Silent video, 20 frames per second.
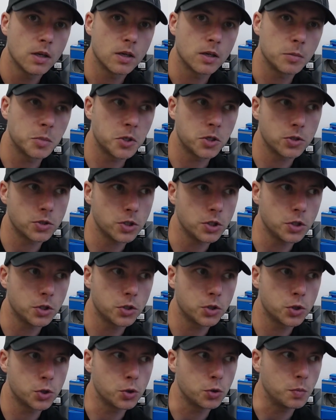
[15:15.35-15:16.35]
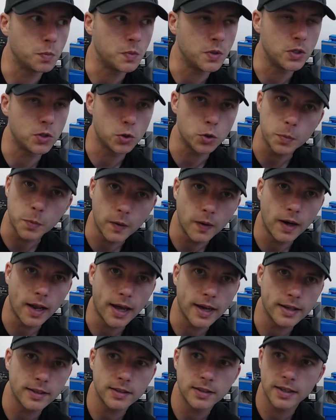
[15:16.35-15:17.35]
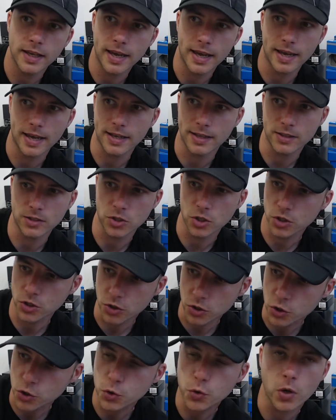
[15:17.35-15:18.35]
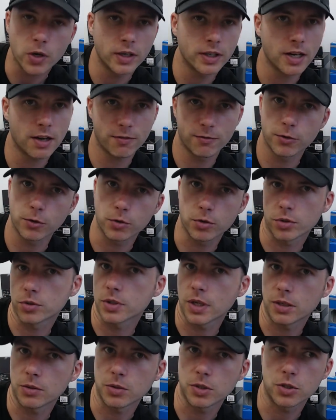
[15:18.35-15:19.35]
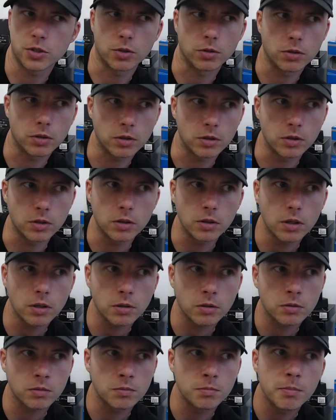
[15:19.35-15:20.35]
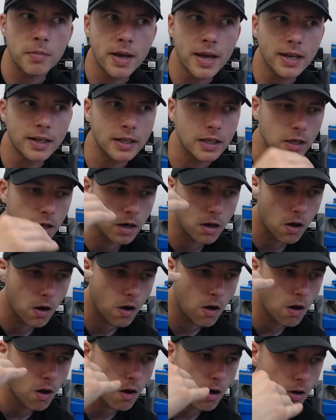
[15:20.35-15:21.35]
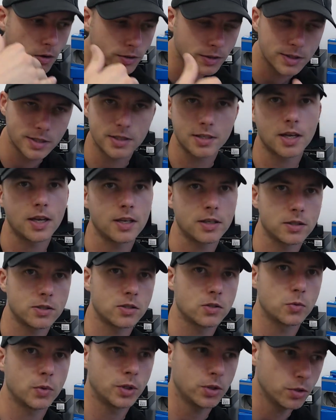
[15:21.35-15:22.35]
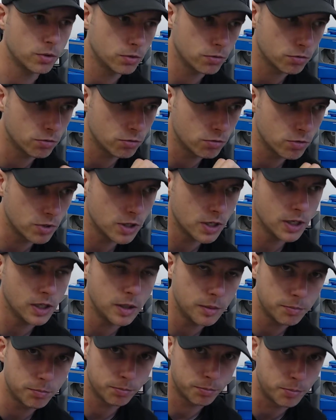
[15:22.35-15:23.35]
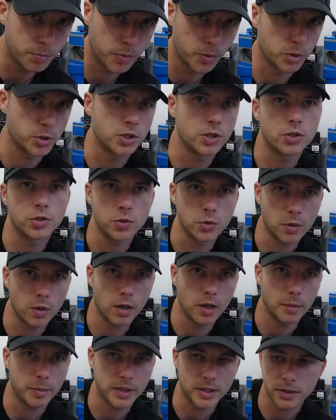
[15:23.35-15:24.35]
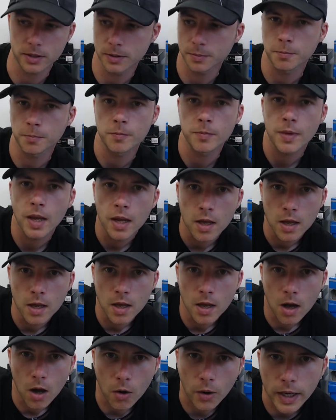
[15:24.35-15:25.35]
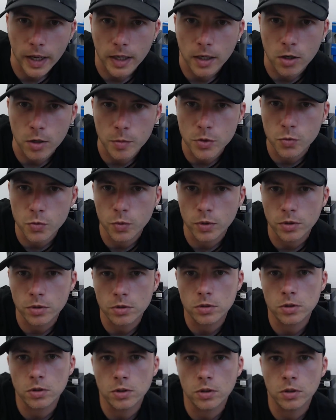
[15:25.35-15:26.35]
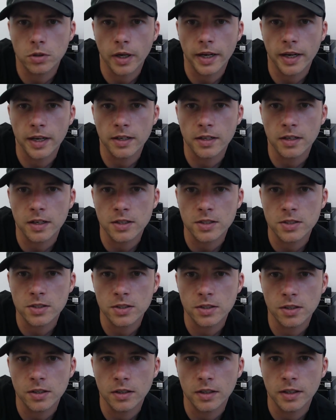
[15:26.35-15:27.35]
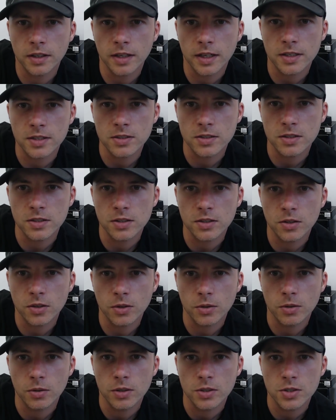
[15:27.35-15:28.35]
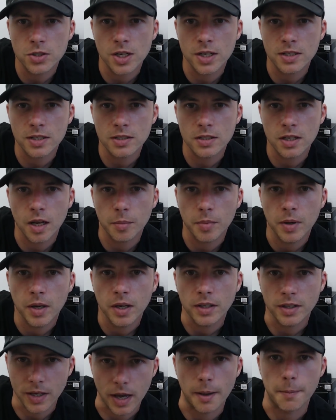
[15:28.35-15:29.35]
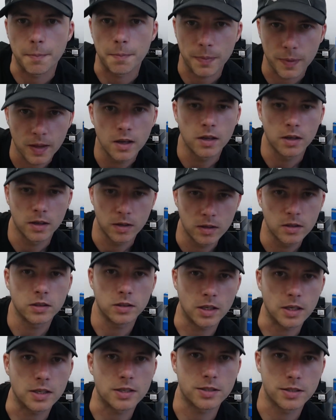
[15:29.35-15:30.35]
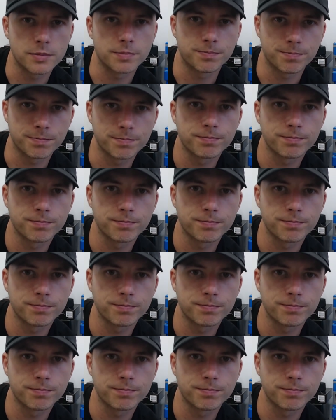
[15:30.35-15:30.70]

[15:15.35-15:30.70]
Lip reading: because it should be super light and just strong enough for cross country. So not many long descents where you really push it to the limits. Okay, Cobus, what I had an XTR and had 0 chain slap. Yeah, yes.